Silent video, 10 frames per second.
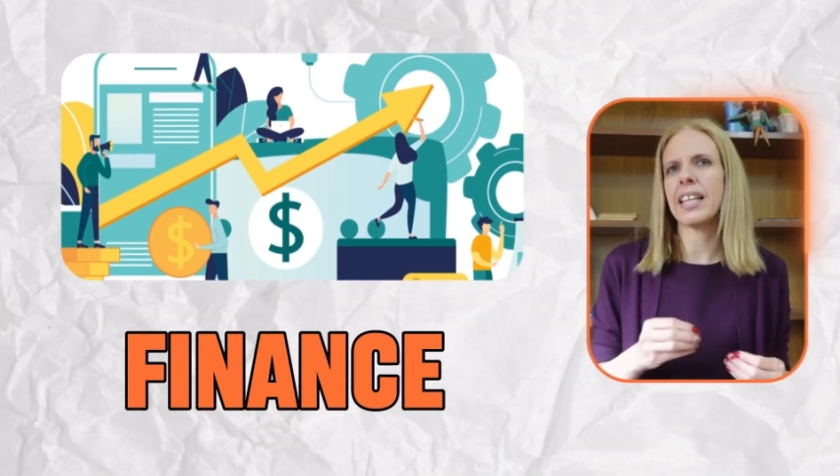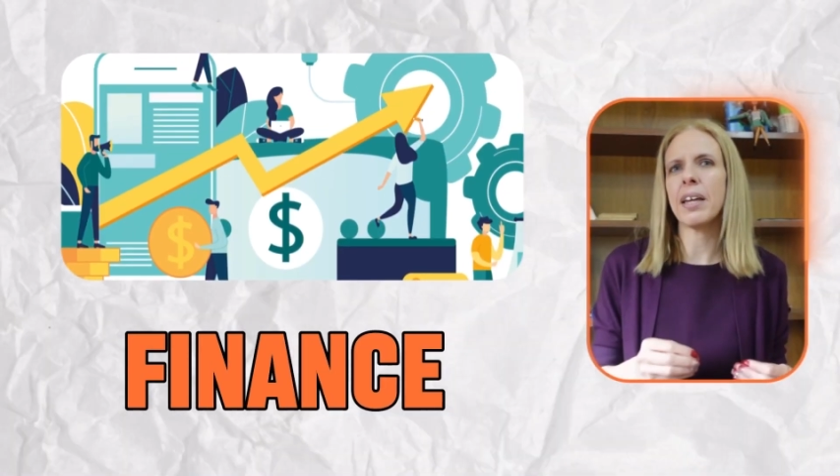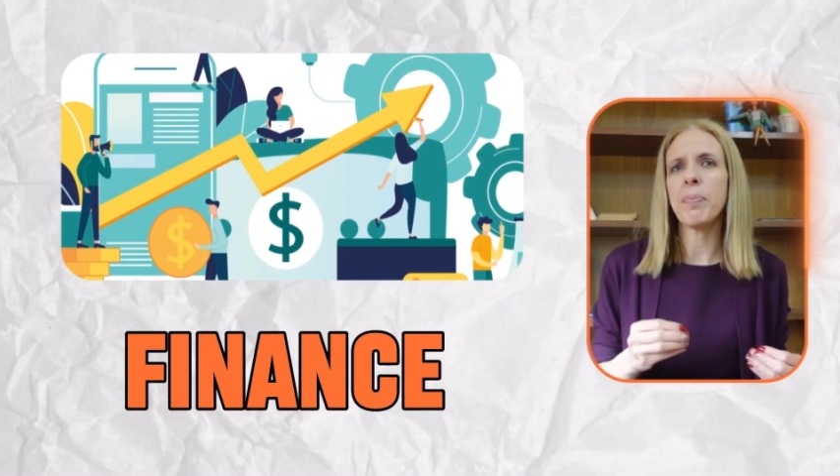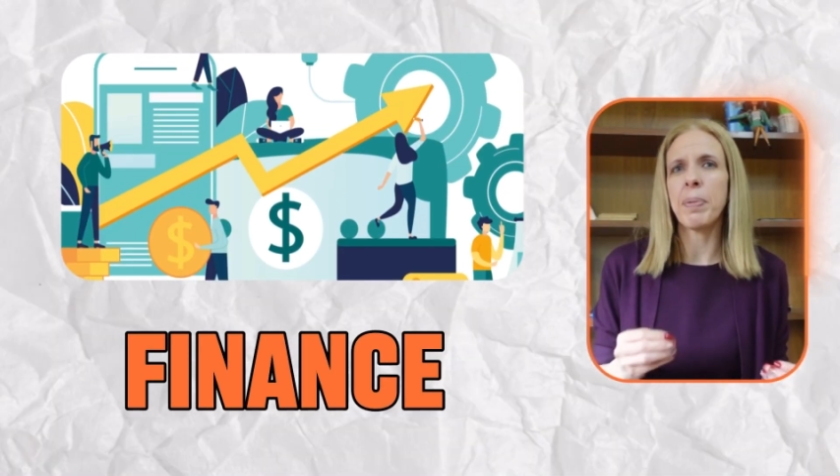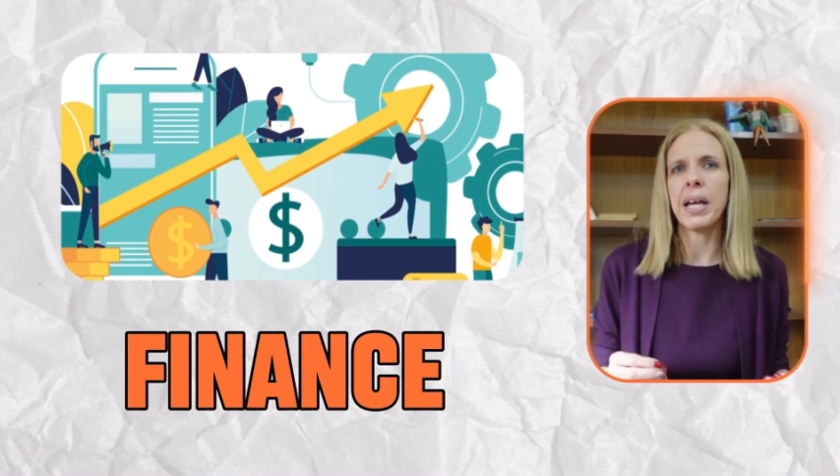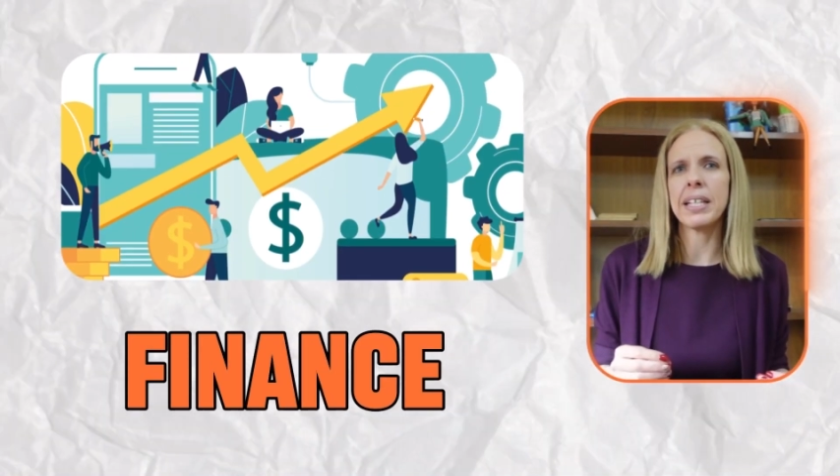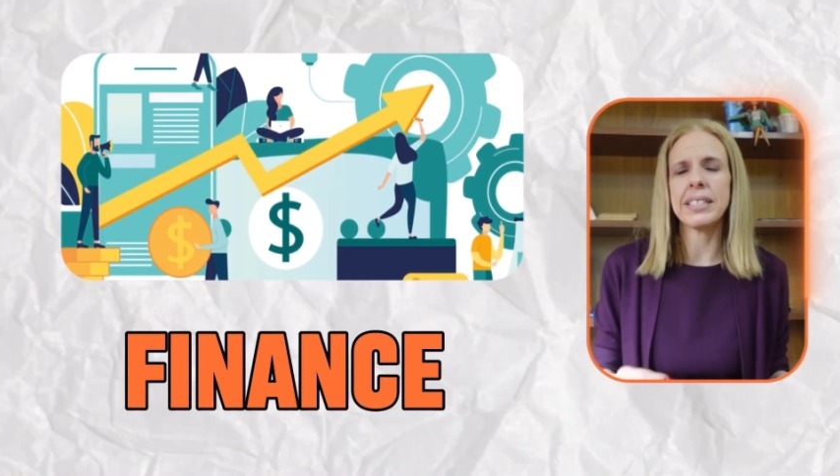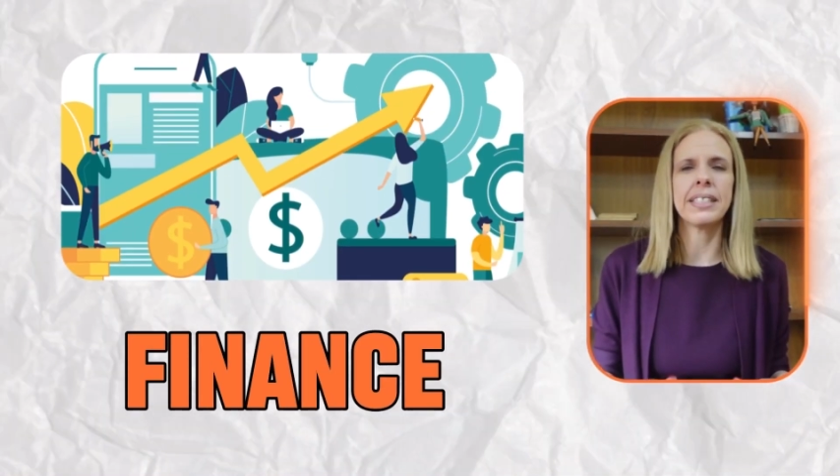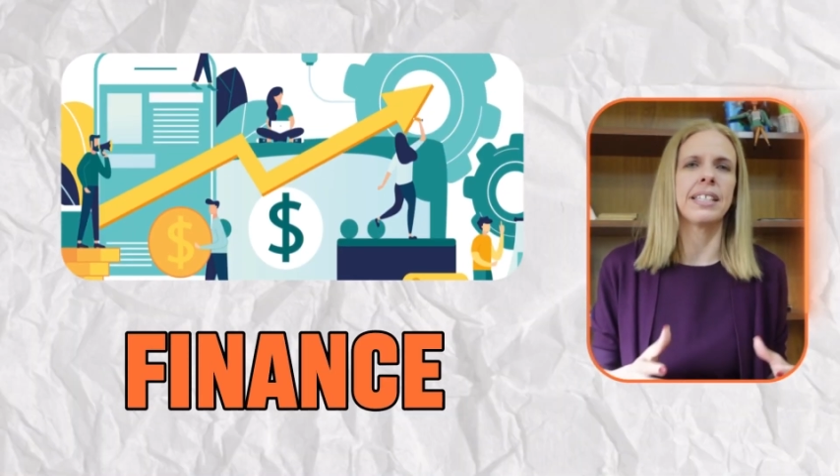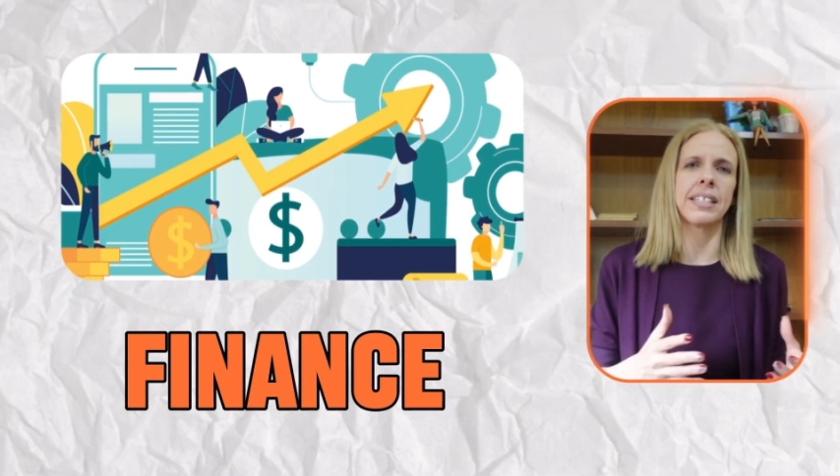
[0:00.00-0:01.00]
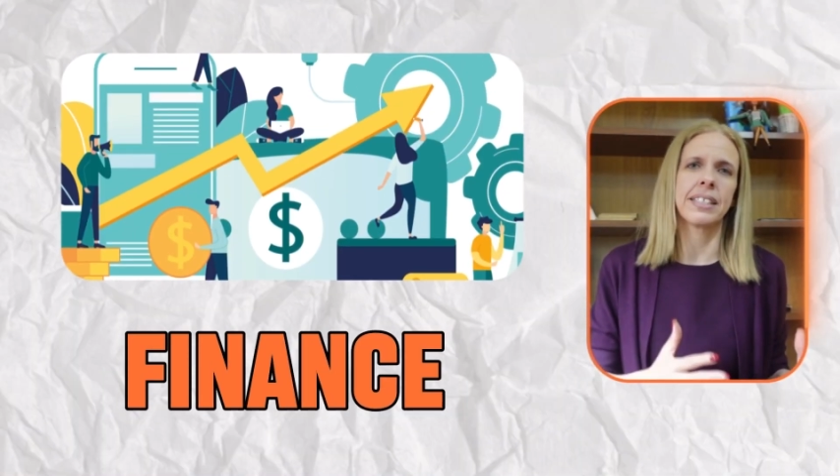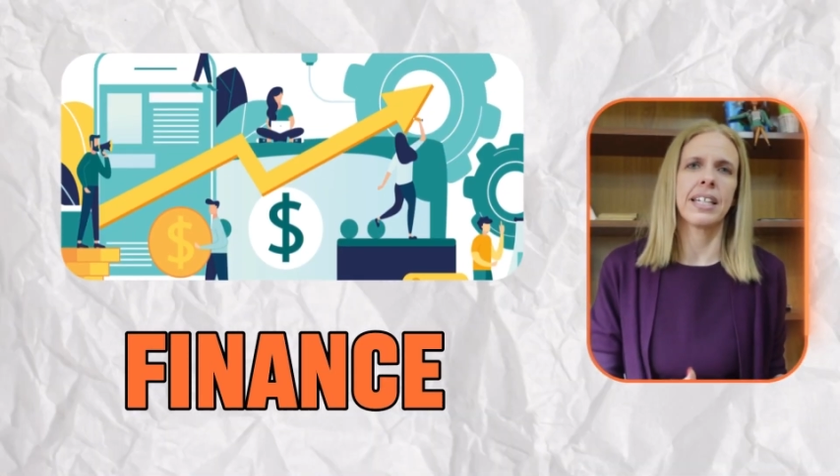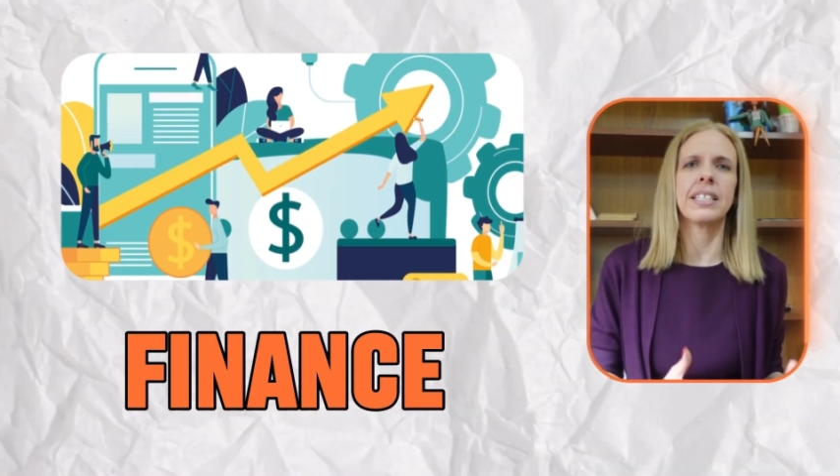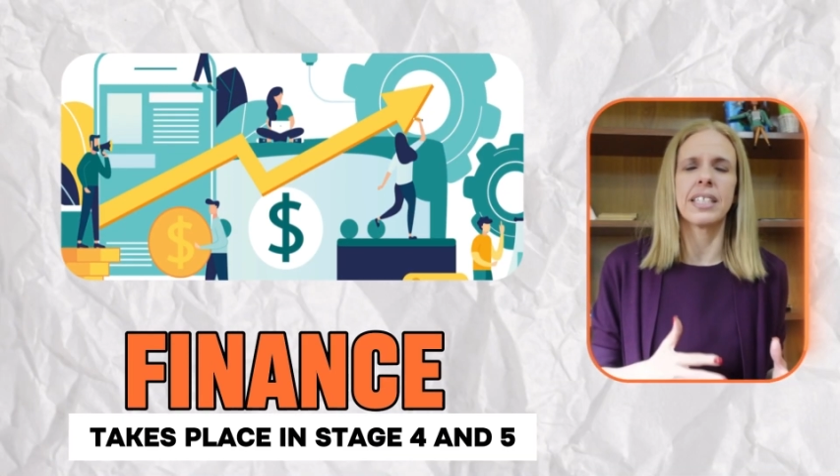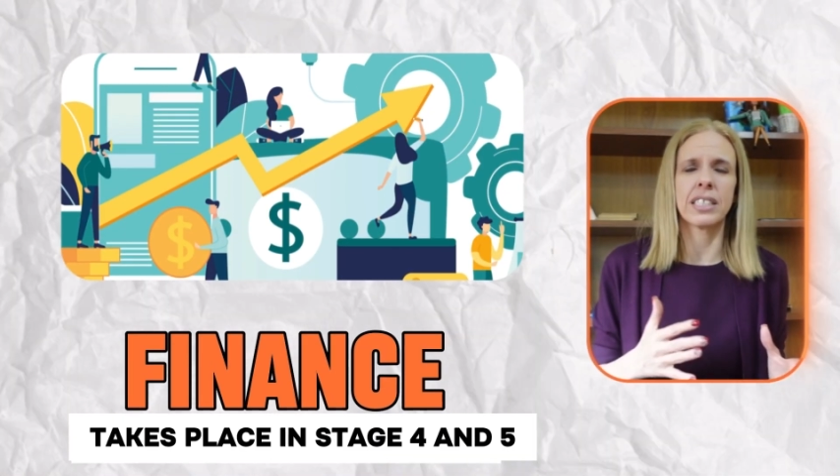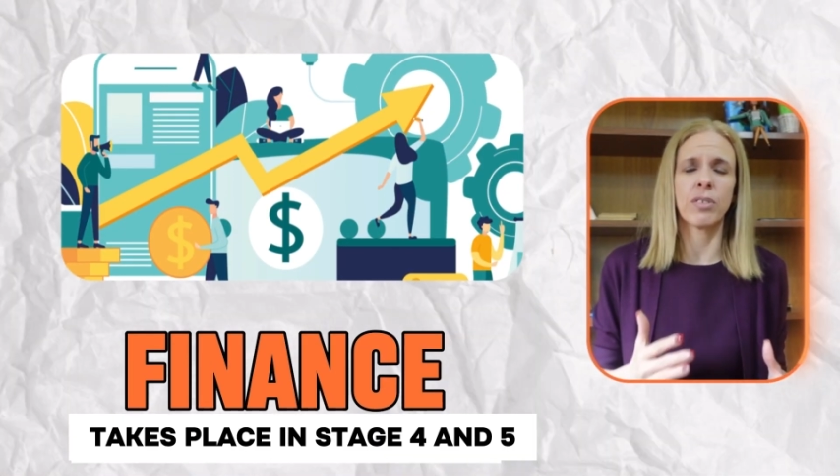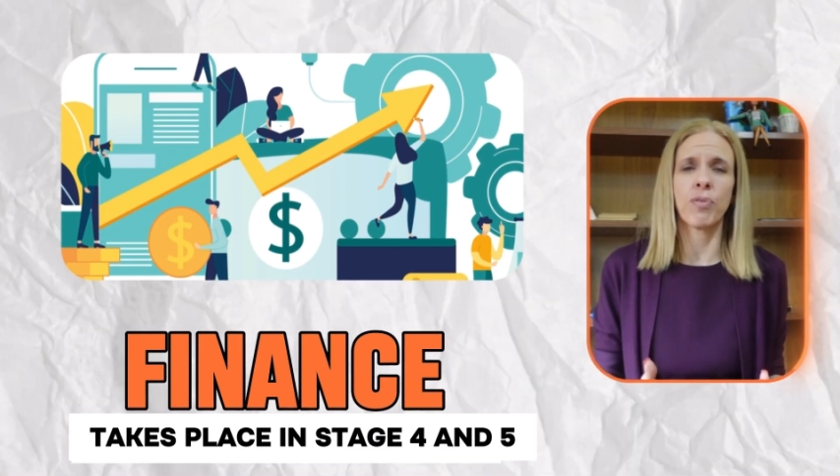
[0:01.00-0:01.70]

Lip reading: takes place in stages